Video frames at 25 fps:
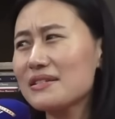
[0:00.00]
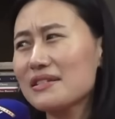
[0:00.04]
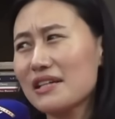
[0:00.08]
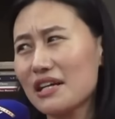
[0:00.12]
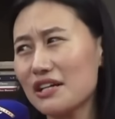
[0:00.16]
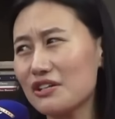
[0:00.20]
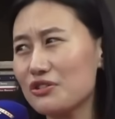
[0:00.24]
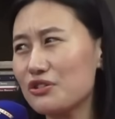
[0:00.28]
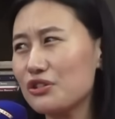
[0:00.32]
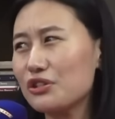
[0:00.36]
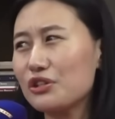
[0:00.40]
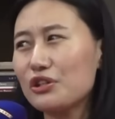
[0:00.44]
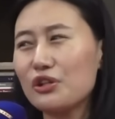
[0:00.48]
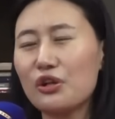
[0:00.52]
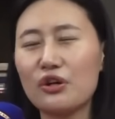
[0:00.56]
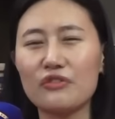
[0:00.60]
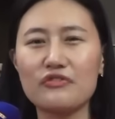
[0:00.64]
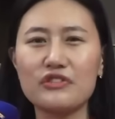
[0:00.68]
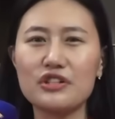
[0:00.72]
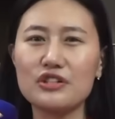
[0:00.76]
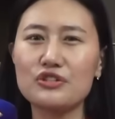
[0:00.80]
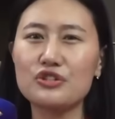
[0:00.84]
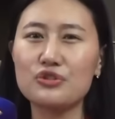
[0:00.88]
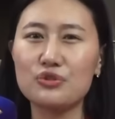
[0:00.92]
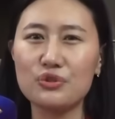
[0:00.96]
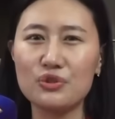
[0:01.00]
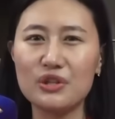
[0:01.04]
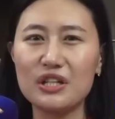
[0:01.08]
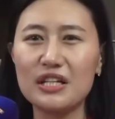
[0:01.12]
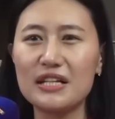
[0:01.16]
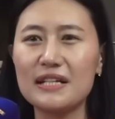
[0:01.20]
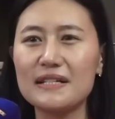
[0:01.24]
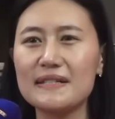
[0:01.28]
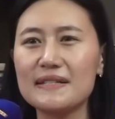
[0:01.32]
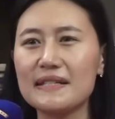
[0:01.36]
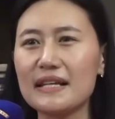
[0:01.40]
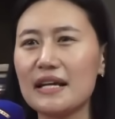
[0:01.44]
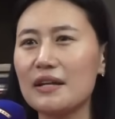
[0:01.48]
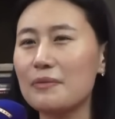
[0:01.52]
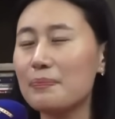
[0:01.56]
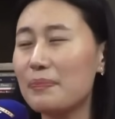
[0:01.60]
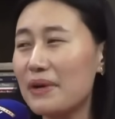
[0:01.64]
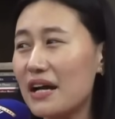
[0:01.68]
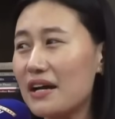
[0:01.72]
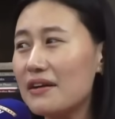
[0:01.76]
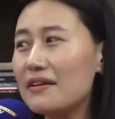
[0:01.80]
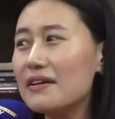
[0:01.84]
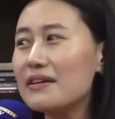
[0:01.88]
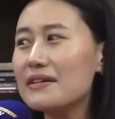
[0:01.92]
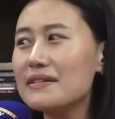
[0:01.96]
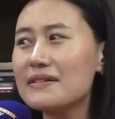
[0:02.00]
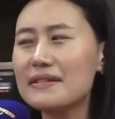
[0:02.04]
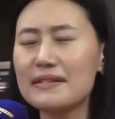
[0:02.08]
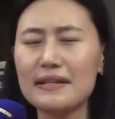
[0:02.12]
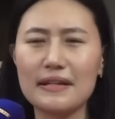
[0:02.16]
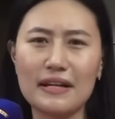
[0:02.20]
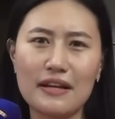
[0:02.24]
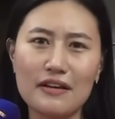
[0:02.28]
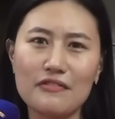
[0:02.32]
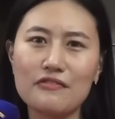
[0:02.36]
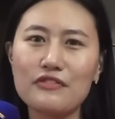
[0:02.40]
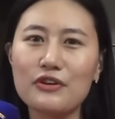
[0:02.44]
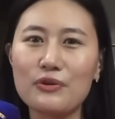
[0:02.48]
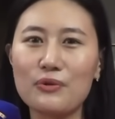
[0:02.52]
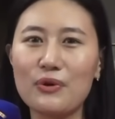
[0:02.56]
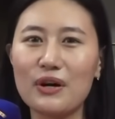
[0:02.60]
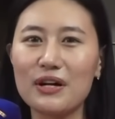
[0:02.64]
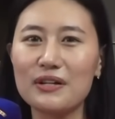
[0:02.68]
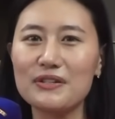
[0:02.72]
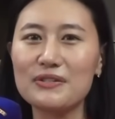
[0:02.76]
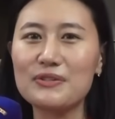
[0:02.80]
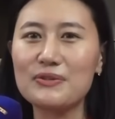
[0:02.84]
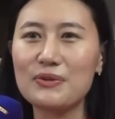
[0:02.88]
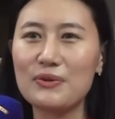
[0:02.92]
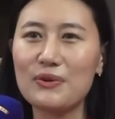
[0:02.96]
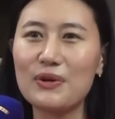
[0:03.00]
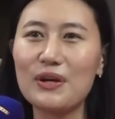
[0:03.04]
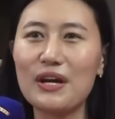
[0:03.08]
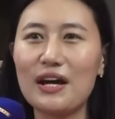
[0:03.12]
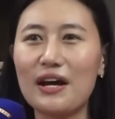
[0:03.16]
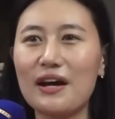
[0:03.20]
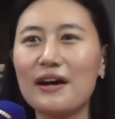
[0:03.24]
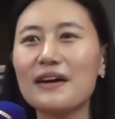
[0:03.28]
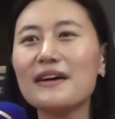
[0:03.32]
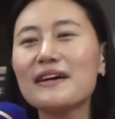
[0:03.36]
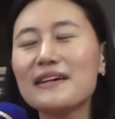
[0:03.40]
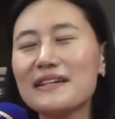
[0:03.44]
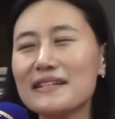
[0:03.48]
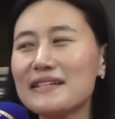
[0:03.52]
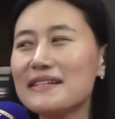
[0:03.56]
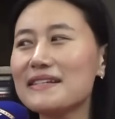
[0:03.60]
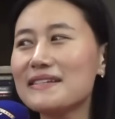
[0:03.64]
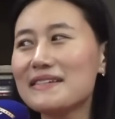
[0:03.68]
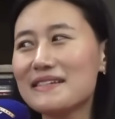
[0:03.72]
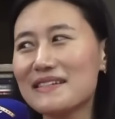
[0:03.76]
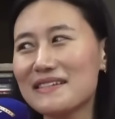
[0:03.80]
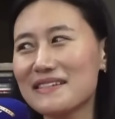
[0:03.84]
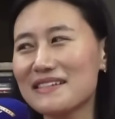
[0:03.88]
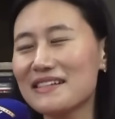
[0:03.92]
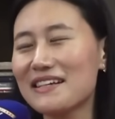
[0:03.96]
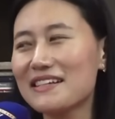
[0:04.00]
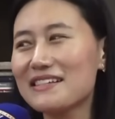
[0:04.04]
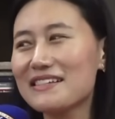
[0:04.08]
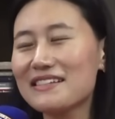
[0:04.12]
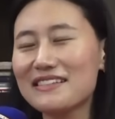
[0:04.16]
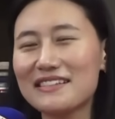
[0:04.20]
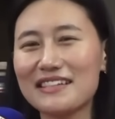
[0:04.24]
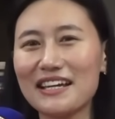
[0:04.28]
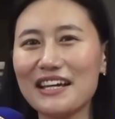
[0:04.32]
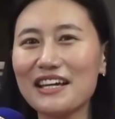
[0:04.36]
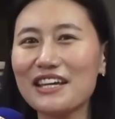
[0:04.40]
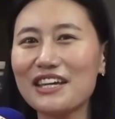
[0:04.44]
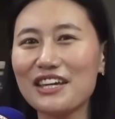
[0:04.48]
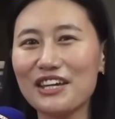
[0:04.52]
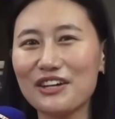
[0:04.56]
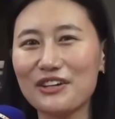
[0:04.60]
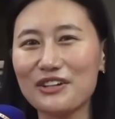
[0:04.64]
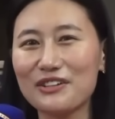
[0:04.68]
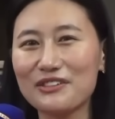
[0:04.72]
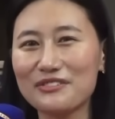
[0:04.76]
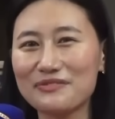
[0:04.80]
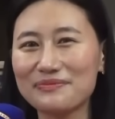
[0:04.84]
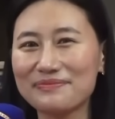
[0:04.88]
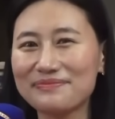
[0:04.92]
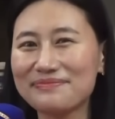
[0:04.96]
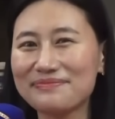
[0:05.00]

schedule of the students and parents and everyone. So yeah, this is it. Thank you.